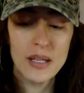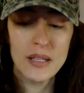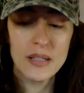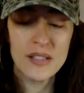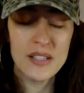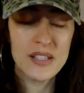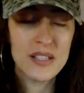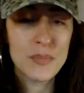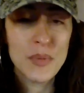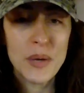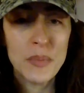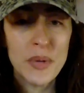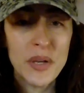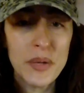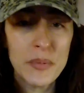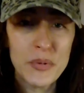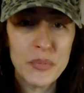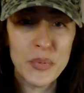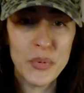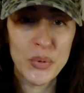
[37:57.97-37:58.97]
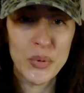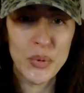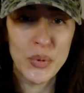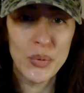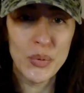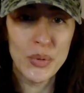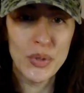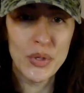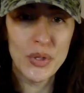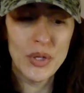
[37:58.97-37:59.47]
This is my baby
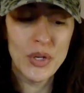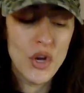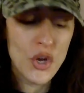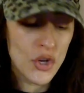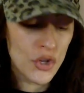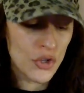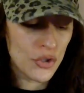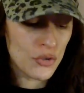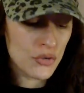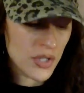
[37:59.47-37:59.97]
boo. You